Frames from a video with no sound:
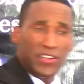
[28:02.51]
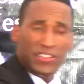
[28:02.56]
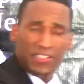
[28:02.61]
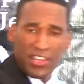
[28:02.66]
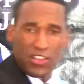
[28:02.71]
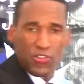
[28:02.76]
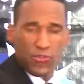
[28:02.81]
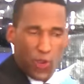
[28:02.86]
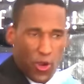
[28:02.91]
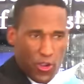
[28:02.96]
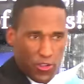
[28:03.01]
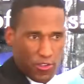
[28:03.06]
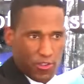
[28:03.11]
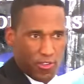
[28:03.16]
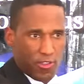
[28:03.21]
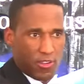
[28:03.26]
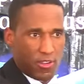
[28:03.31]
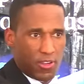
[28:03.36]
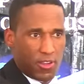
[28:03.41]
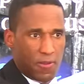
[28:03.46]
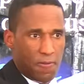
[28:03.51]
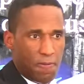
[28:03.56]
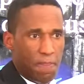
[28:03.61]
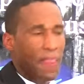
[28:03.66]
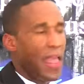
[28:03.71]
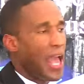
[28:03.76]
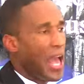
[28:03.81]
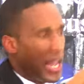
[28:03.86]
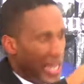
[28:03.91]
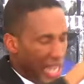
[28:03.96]
Adventists first.
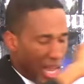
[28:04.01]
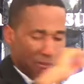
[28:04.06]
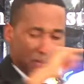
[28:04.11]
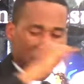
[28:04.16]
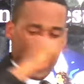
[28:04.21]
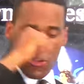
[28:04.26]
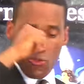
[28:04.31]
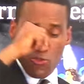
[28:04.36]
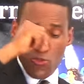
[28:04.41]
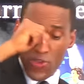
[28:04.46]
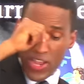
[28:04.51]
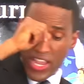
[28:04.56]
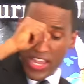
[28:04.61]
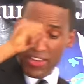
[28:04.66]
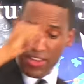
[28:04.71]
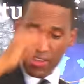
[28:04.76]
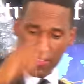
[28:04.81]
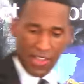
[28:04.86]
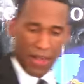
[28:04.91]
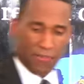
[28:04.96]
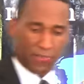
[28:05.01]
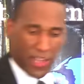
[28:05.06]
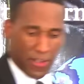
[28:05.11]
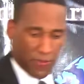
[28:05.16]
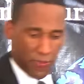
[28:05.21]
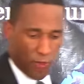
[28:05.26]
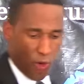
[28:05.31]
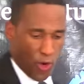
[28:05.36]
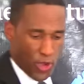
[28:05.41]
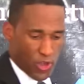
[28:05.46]
Let me read
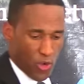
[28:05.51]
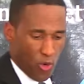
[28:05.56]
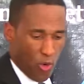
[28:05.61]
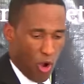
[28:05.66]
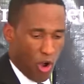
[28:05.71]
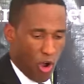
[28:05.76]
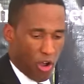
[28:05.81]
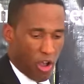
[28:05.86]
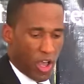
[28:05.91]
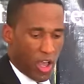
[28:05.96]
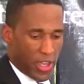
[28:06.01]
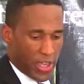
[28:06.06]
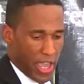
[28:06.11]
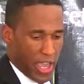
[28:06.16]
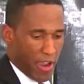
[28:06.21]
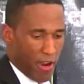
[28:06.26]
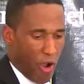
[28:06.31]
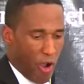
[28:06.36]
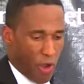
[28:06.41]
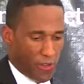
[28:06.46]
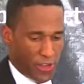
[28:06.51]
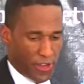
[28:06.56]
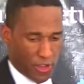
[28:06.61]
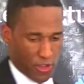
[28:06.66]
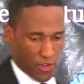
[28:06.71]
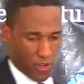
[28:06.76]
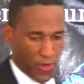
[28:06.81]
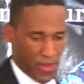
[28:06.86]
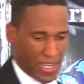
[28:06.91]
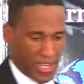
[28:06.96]
something for you here on
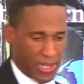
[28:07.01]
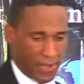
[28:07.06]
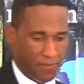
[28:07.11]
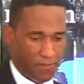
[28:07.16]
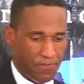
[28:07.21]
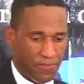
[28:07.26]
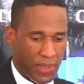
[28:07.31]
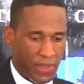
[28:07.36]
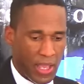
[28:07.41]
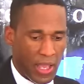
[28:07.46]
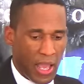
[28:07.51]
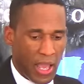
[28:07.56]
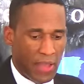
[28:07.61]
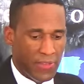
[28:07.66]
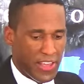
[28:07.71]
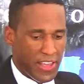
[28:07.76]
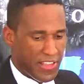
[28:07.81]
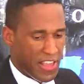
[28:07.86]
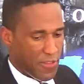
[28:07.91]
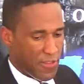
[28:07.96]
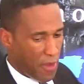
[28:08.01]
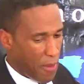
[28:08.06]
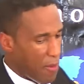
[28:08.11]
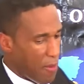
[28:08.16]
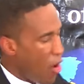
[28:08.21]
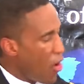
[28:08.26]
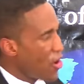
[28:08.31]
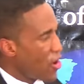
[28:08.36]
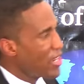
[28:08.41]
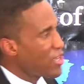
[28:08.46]
the screen. This is
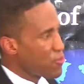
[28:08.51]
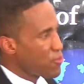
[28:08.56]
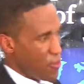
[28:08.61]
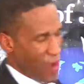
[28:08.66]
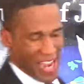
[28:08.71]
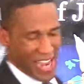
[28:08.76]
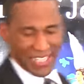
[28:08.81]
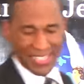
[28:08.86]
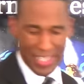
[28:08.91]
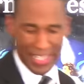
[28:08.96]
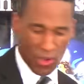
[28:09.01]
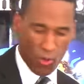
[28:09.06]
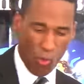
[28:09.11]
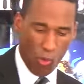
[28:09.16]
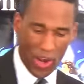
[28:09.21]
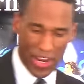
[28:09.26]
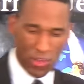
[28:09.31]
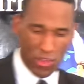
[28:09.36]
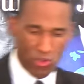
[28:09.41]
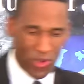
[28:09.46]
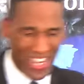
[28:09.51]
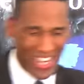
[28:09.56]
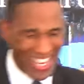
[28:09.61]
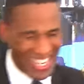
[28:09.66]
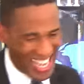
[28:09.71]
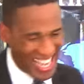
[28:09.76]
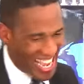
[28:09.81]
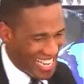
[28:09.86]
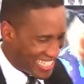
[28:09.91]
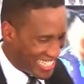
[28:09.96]
from early writing
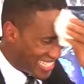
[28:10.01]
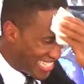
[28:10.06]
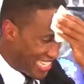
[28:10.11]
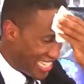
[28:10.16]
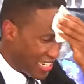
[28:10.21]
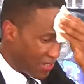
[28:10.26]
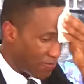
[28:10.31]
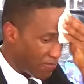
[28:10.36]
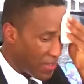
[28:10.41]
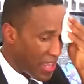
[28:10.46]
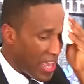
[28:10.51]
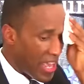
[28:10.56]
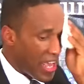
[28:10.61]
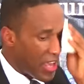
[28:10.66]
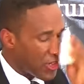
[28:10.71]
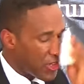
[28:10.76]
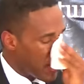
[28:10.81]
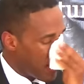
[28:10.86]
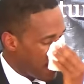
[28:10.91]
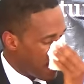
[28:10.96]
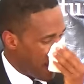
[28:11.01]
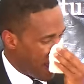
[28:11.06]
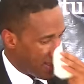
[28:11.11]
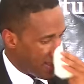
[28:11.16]
118. She